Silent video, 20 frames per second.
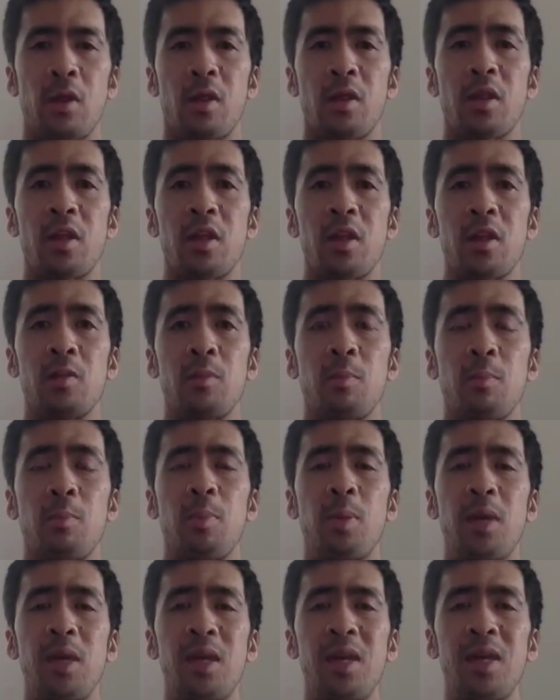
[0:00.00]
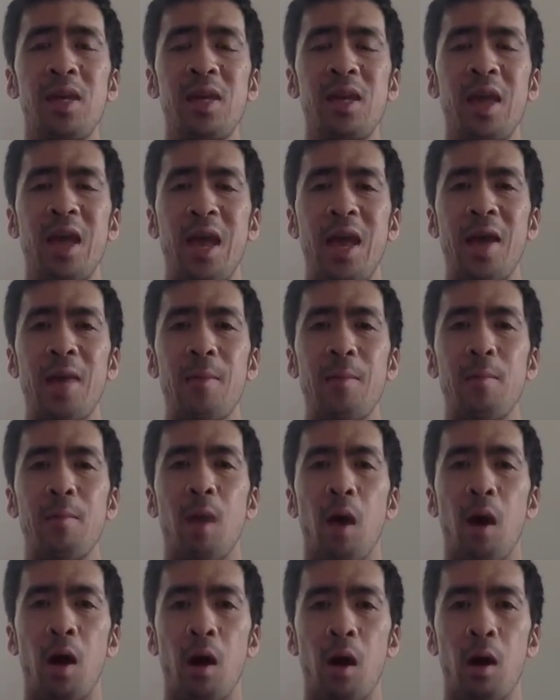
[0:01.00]
the
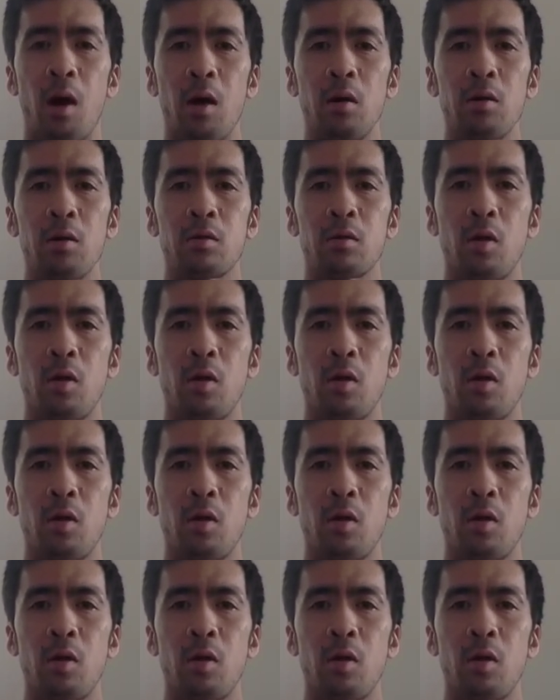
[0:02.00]
PMR